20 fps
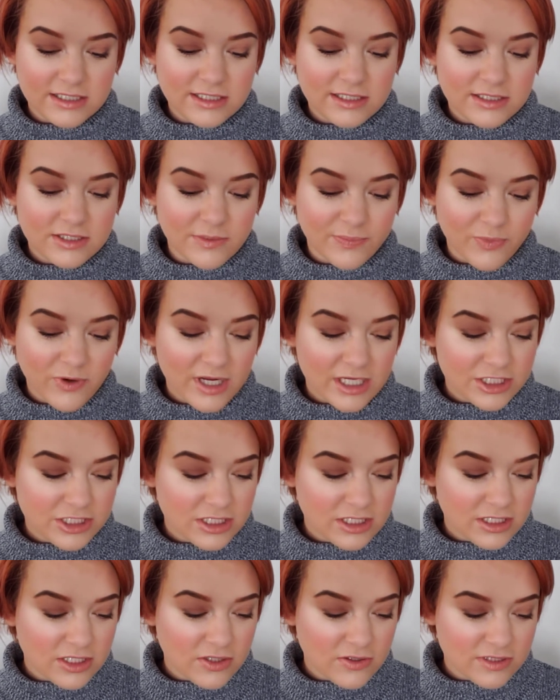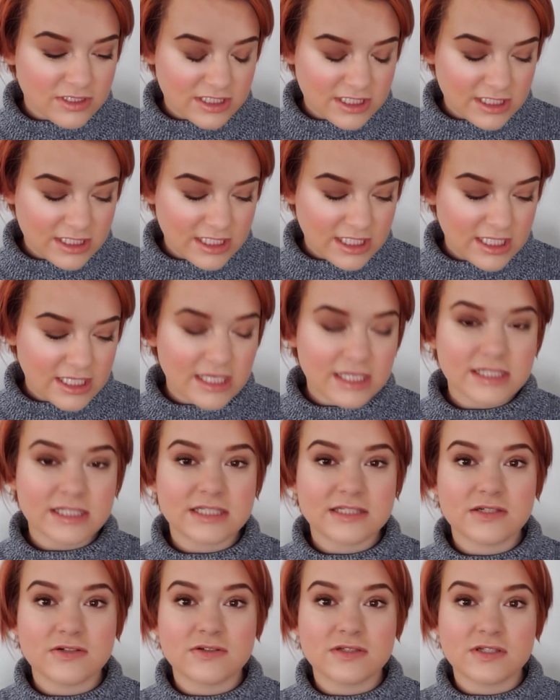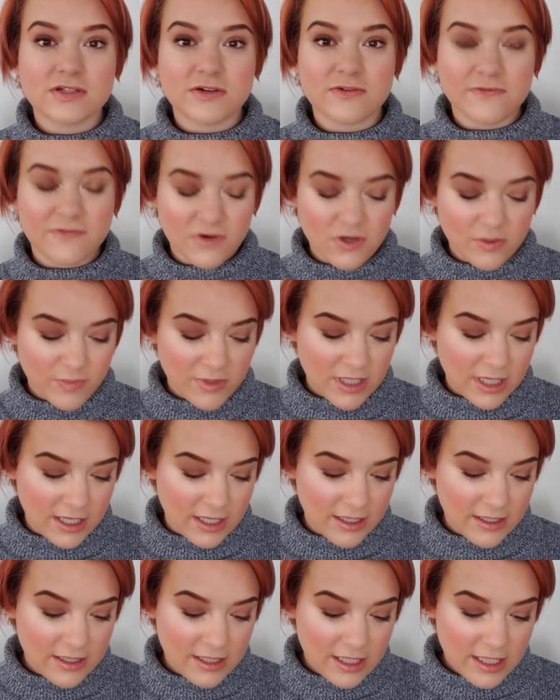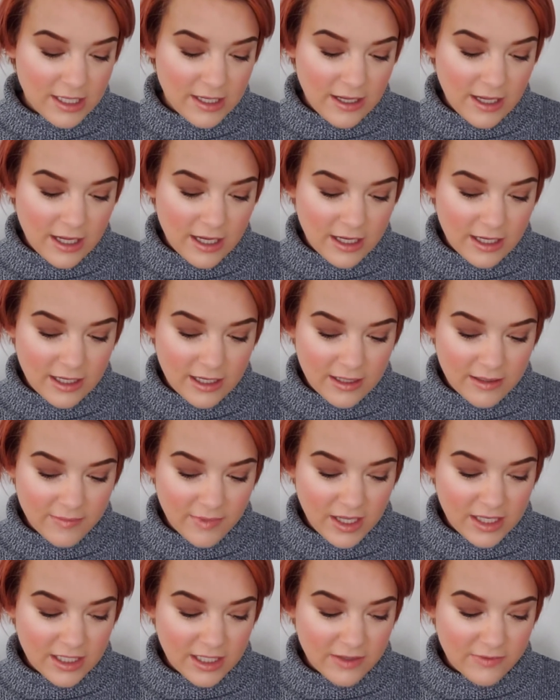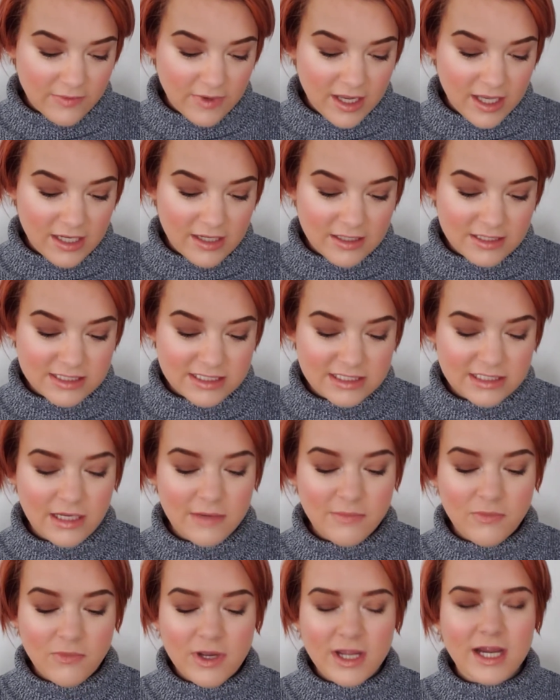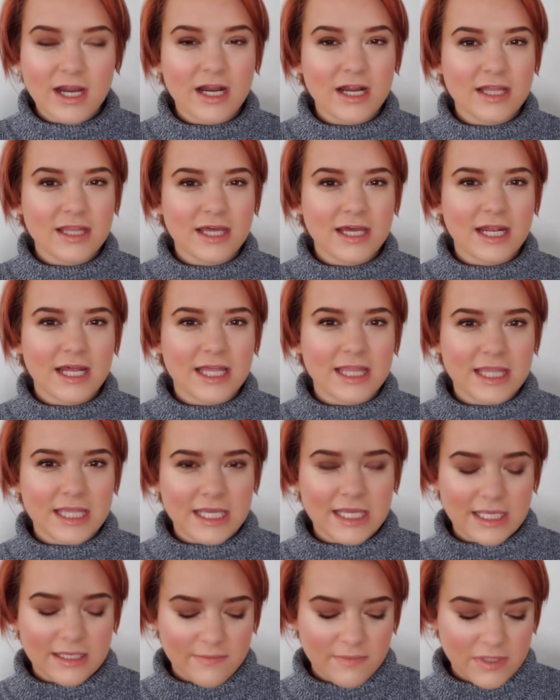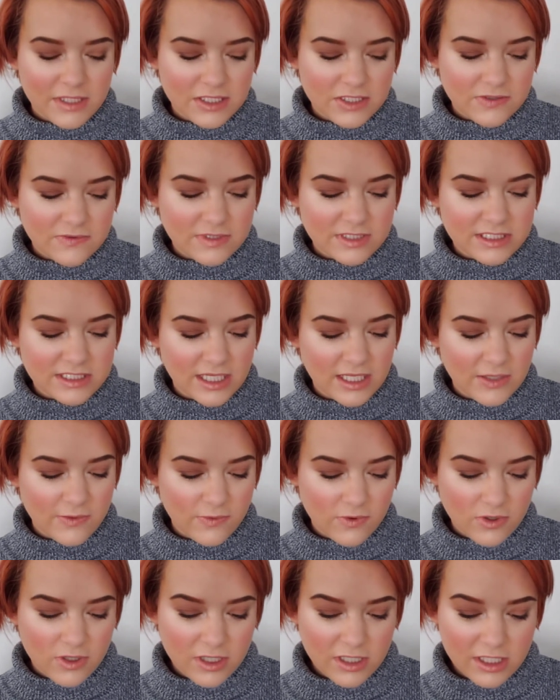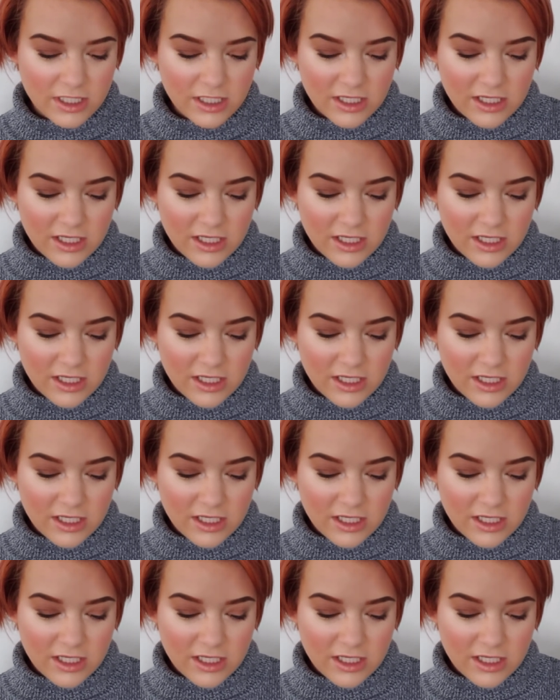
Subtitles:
depression, OCD, and sociophobia. And I read somewhere that I think he'd been to a psych ward